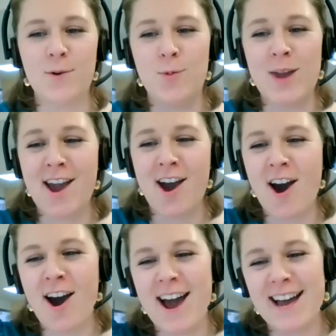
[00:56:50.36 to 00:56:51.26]
We
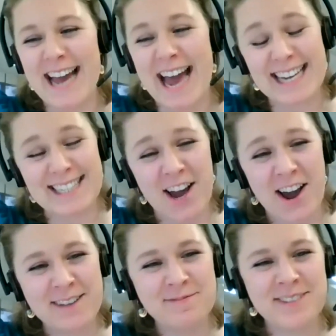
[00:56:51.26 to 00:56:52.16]
are at
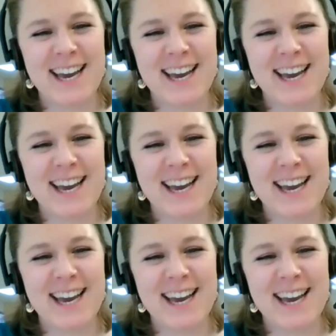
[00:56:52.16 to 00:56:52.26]
time.